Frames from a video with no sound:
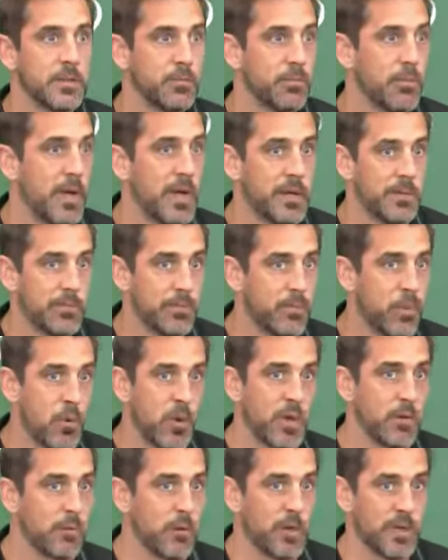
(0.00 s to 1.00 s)
My
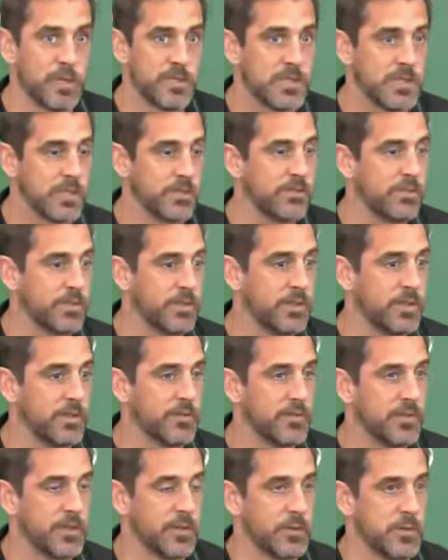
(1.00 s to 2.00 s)
point was if,
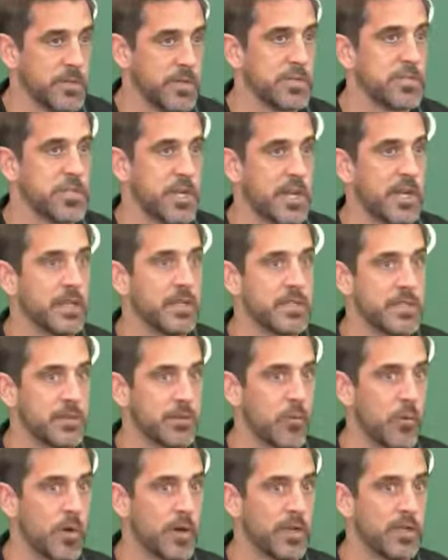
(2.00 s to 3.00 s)
if there was a change
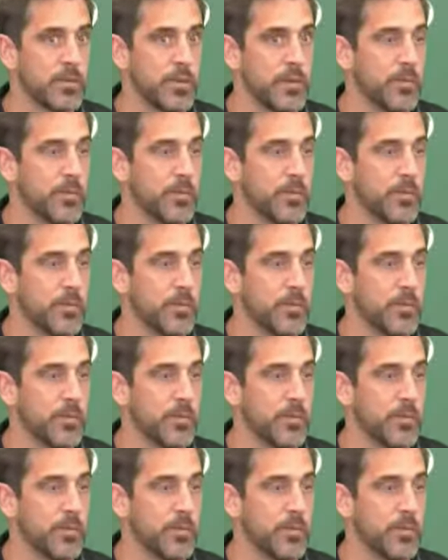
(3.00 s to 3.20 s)
that wanted to